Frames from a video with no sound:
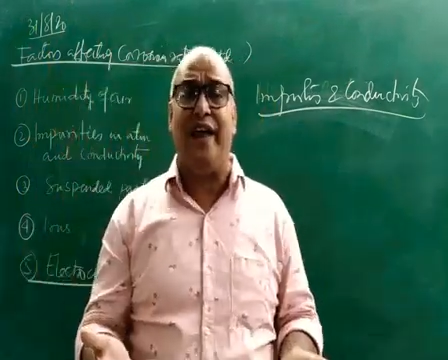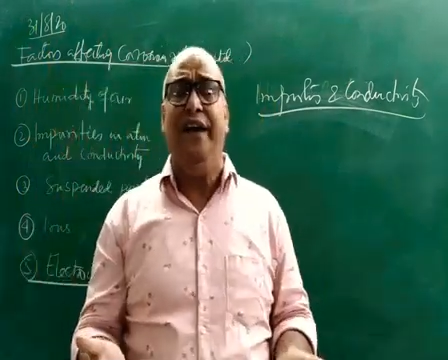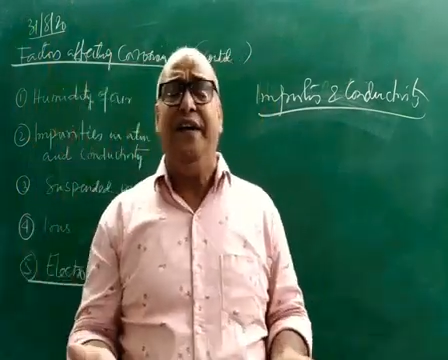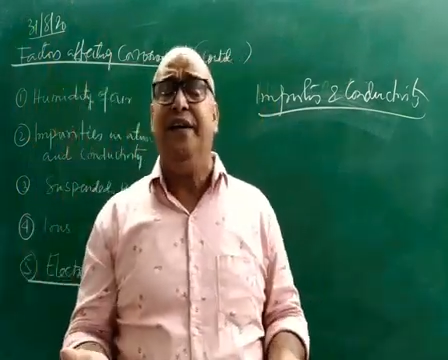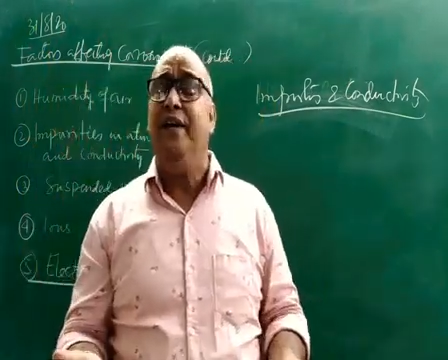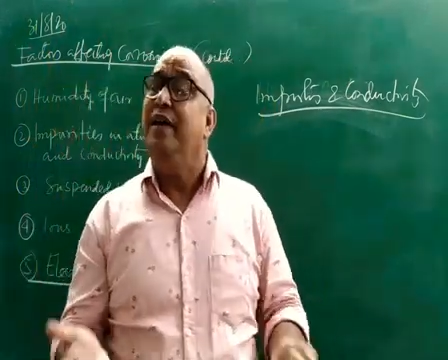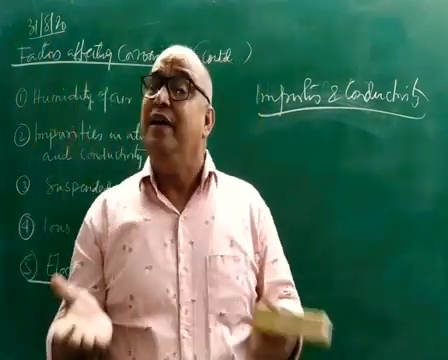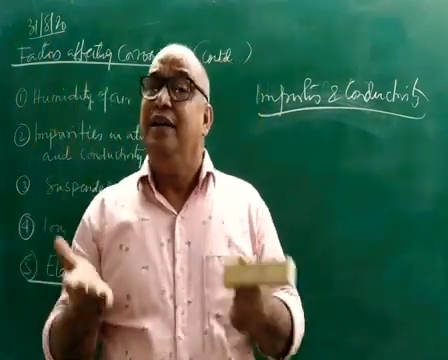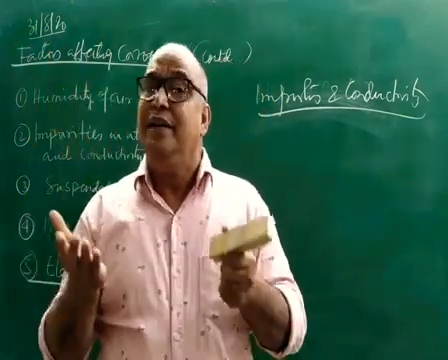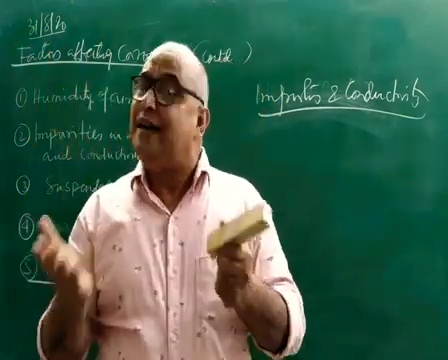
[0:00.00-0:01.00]
like
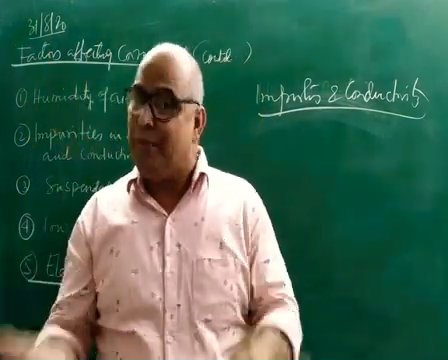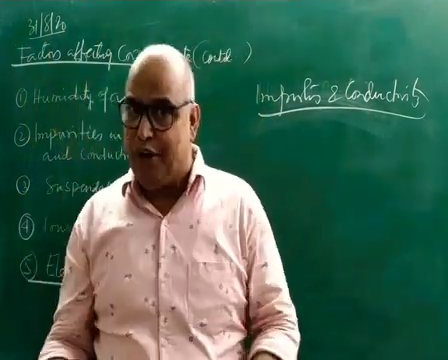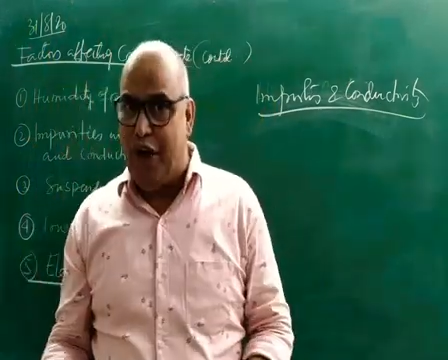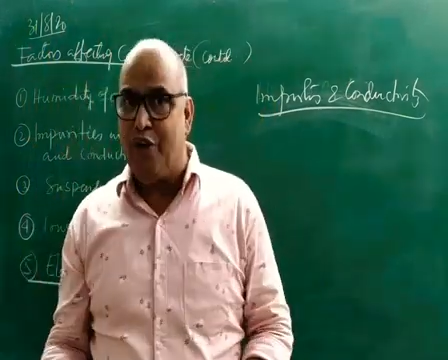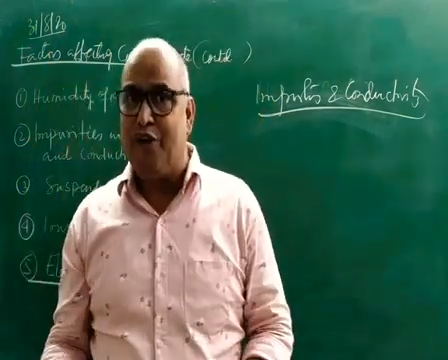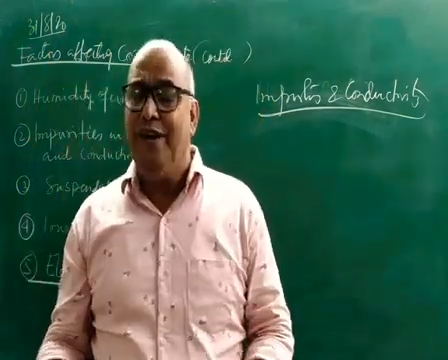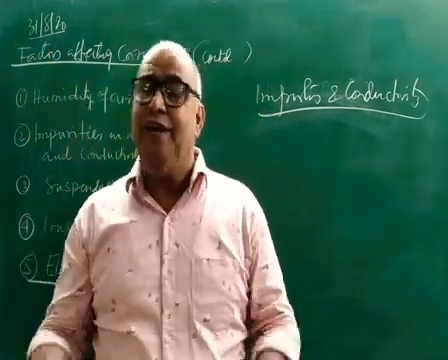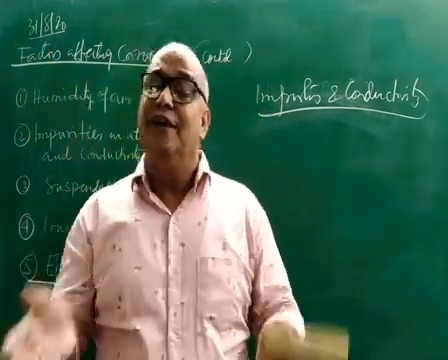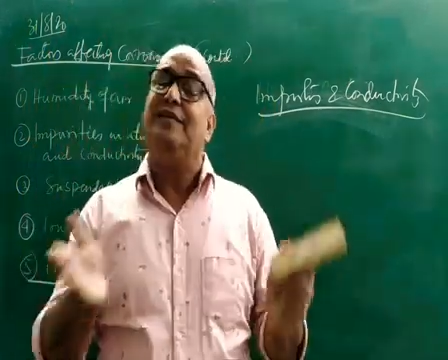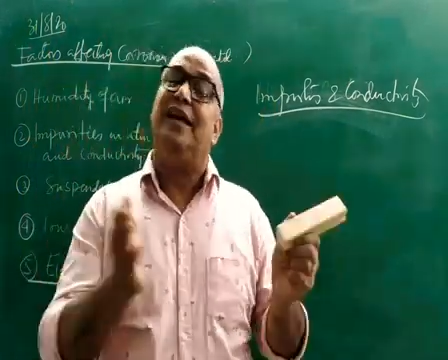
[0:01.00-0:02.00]
carbon dioxide,
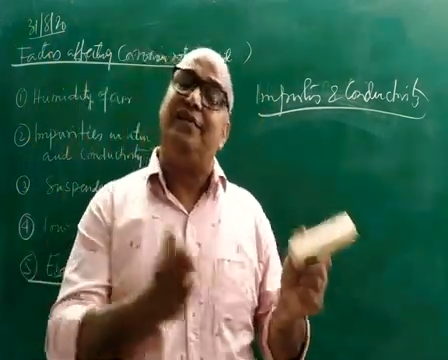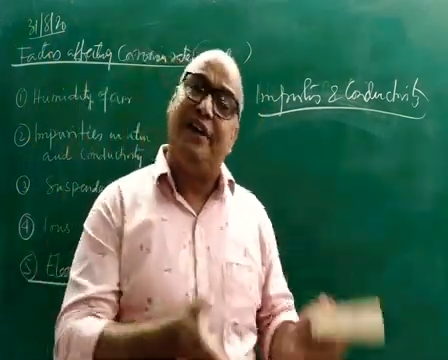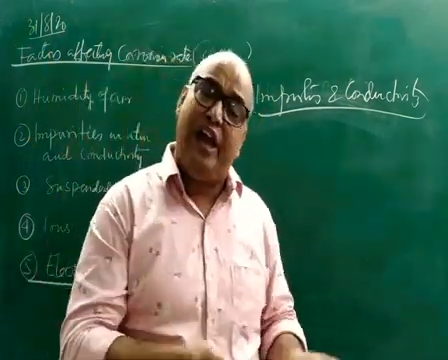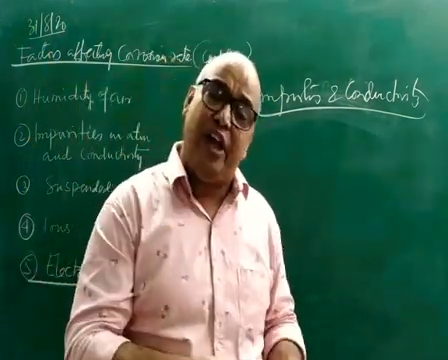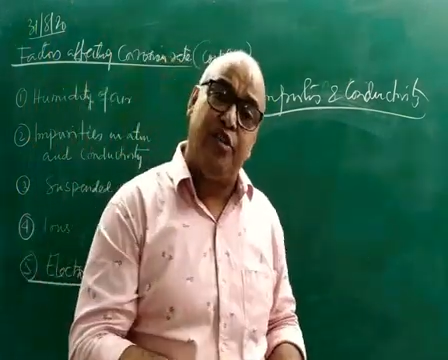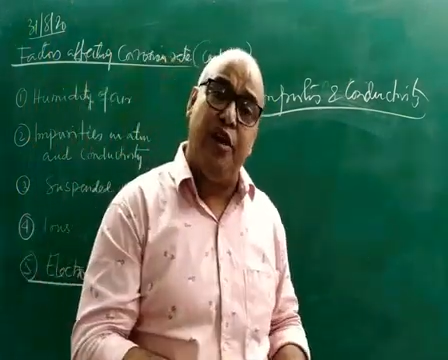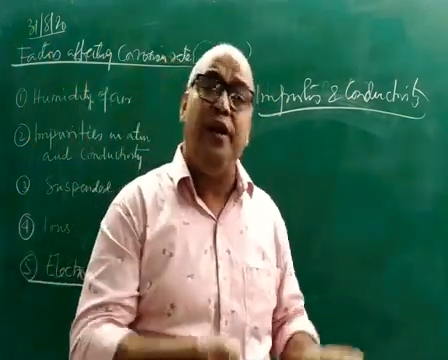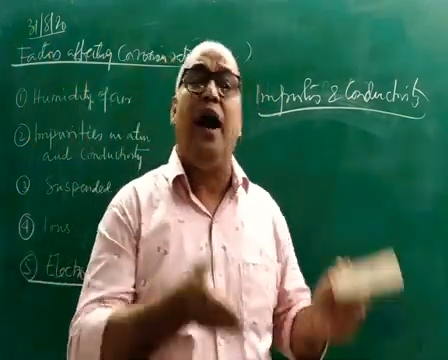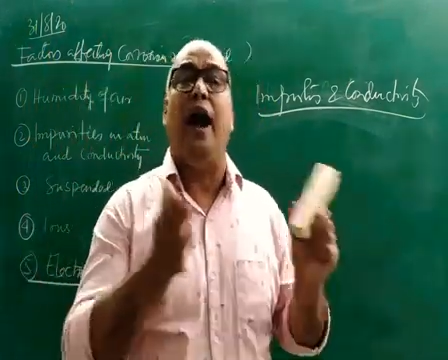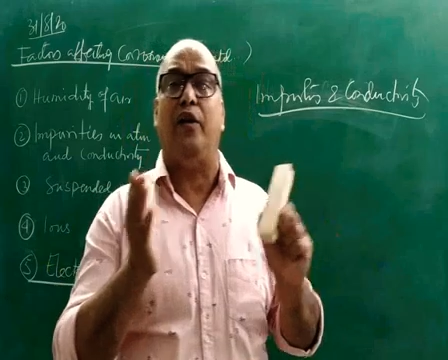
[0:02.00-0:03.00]
sulfur dioxide,
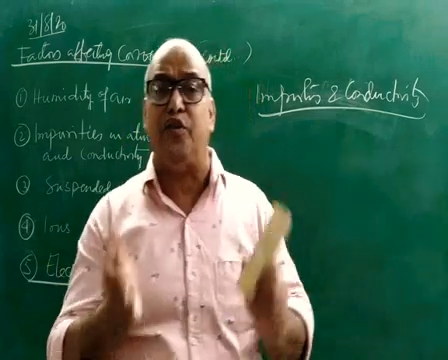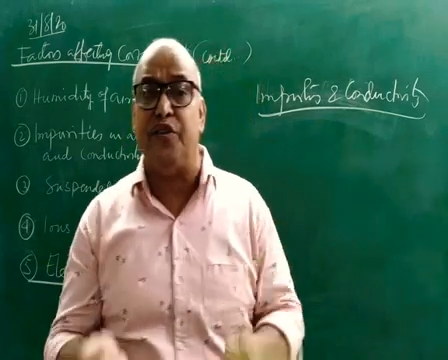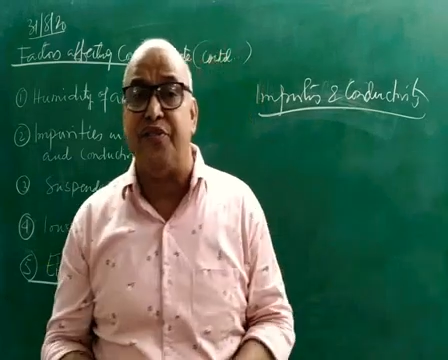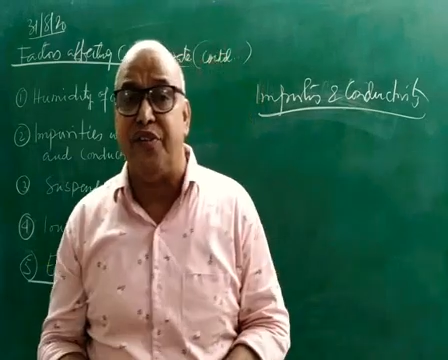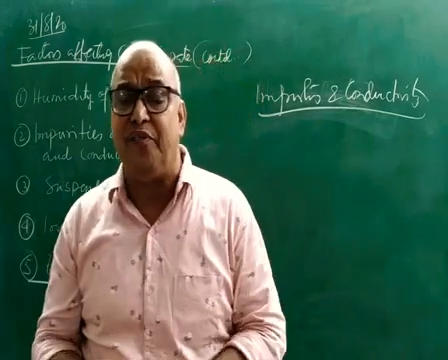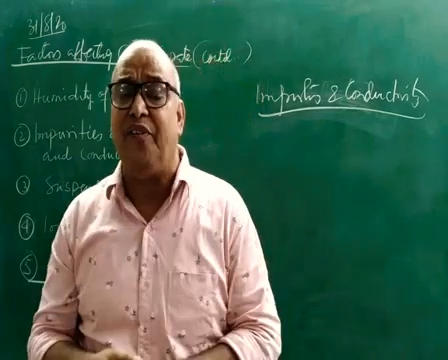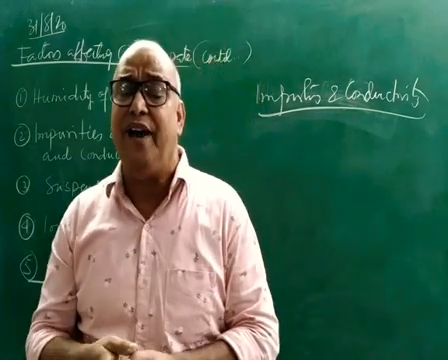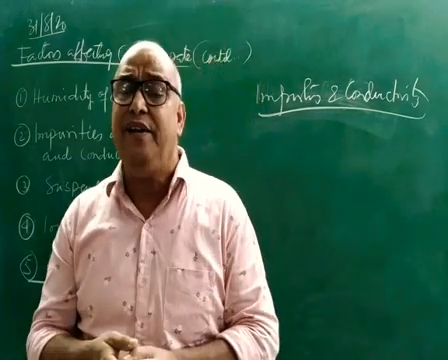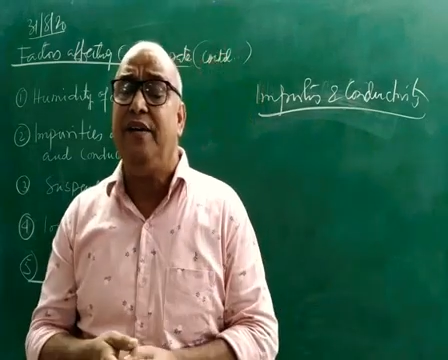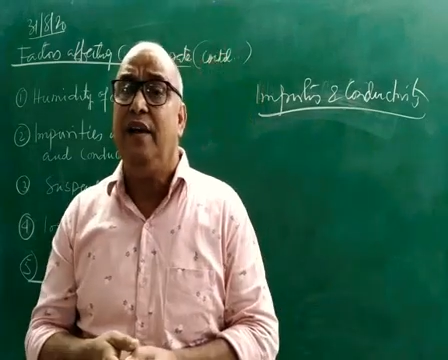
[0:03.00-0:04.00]
hydrogen sulfide,